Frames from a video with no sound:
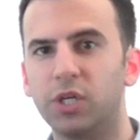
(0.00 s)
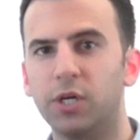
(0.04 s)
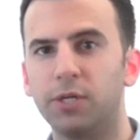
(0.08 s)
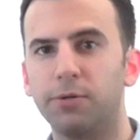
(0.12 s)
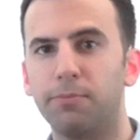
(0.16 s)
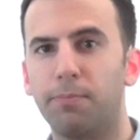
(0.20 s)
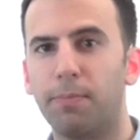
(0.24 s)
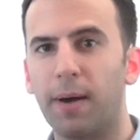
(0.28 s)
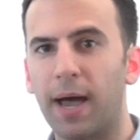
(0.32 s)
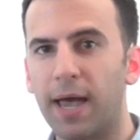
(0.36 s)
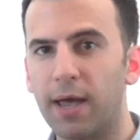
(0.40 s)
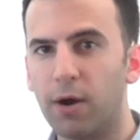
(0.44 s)

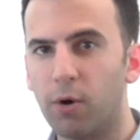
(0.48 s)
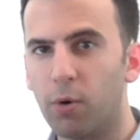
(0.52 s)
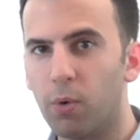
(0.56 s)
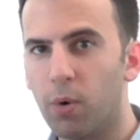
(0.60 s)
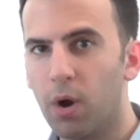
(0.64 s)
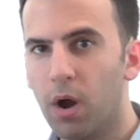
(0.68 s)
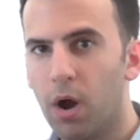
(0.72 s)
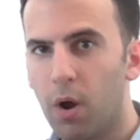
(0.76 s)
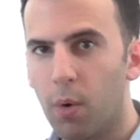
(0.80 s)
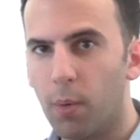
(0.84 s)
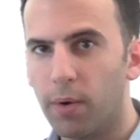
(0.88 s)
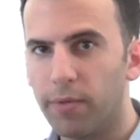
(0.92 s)
turned
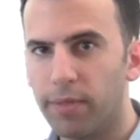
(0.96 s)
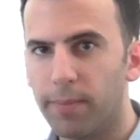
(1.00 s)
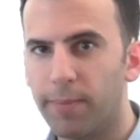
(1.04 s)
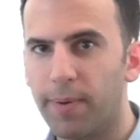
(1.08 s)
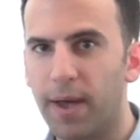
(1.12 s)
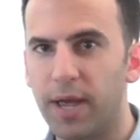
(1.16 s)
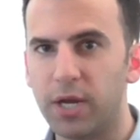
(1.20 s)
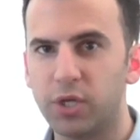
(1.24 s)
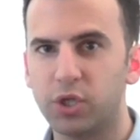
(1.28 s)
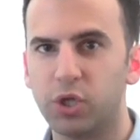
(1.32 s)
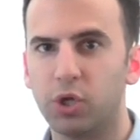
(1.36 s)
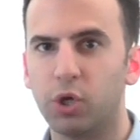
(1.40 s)
pale when the
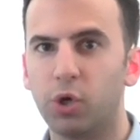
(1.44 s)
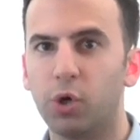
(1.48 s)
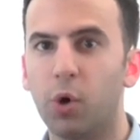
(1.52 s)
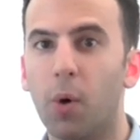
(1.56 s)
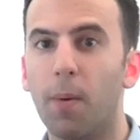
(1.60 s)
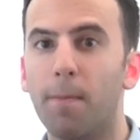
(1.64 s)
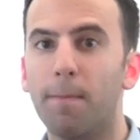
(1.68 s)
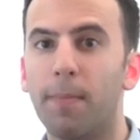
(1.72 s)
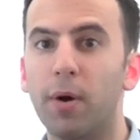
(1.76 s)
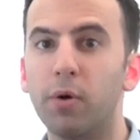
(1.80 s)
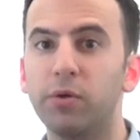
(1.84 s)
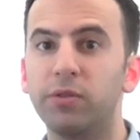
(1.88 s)
patient
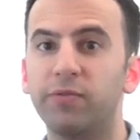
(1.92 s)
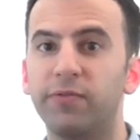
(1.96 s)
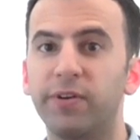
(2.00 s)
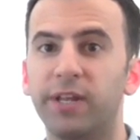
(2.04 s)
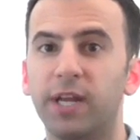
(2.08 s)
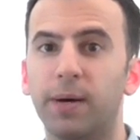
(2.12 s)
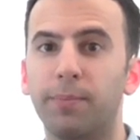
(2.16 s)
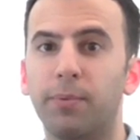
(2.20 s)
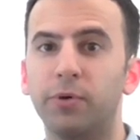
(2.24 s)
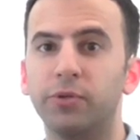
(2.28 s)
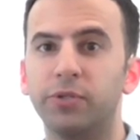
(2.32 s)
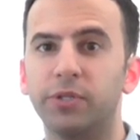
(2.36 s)
got both
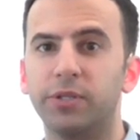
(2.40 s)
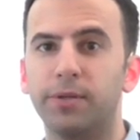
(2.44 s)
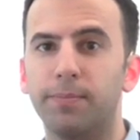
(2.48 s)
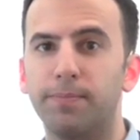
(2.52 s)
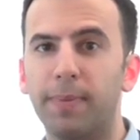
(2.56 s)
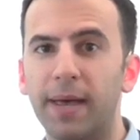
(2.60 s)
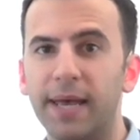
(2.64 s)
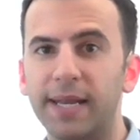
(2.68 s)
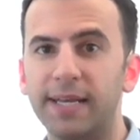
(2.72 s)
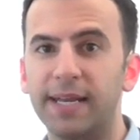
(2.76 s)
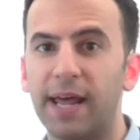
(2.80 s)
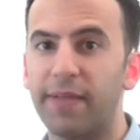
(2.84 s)
feet up onto the
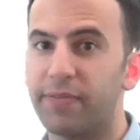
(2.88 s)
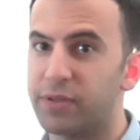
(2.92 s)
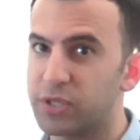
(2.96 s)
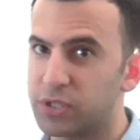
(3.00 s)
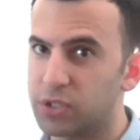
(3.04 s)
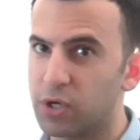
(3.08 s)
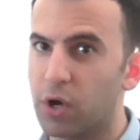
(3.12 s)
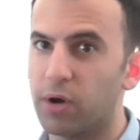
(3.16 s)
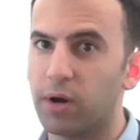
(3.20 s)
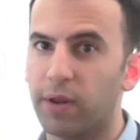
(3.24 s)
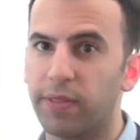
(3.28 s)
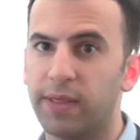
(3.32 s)
bed at the
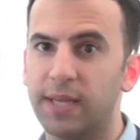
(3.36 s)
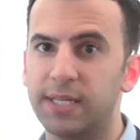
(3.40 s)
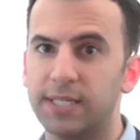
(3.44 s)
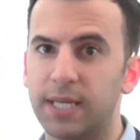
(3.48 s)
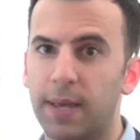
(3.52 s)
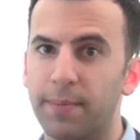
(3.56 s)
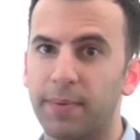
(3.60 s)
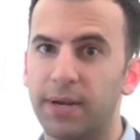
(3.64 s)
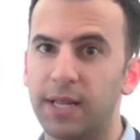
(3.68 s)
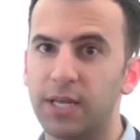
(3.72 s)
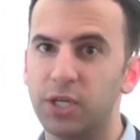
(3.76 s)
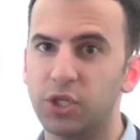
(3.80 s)
start of the
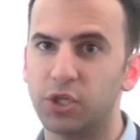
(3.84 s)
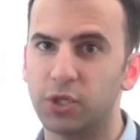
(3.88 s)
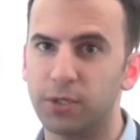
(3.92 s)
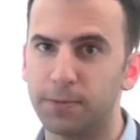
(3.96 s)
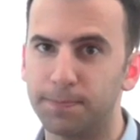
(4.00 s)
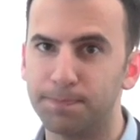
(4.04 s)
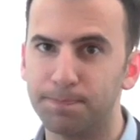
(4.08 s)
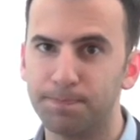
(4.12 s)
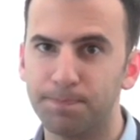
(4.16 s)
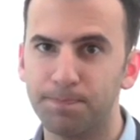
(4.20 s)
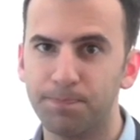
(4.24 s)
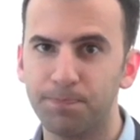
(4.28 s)
examination.